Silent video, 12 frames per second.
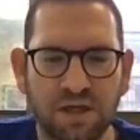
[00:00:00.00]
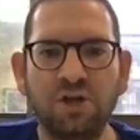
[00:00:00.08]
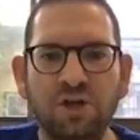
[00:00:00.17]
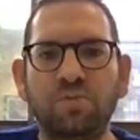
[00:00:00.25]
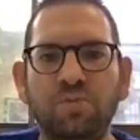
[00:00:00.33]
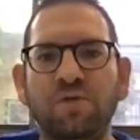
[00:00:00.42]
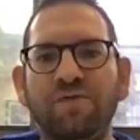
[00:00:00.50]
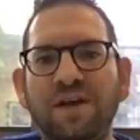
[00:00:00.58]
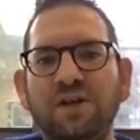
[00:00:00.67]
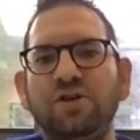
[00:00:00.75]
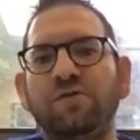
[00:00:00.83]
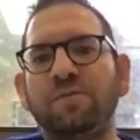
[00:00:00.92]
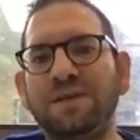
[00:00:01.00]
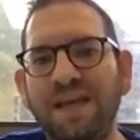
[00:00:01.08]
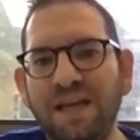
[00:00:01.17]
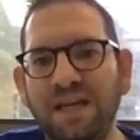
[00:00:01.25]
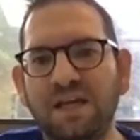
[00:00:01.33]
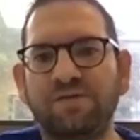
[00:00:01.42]
to prevent you from
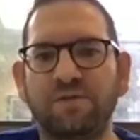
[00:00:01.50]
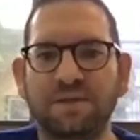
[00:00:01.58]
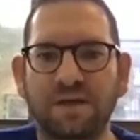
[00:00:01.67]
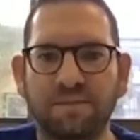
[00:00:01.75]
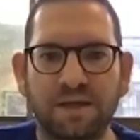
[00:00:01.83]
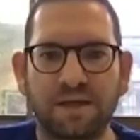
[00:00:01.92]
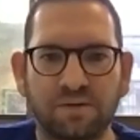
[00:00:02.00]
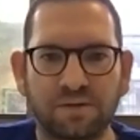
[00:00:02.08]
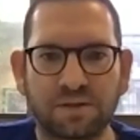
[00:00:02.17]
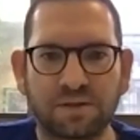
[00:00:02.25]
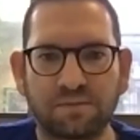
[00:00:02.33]
getting it from somebody else.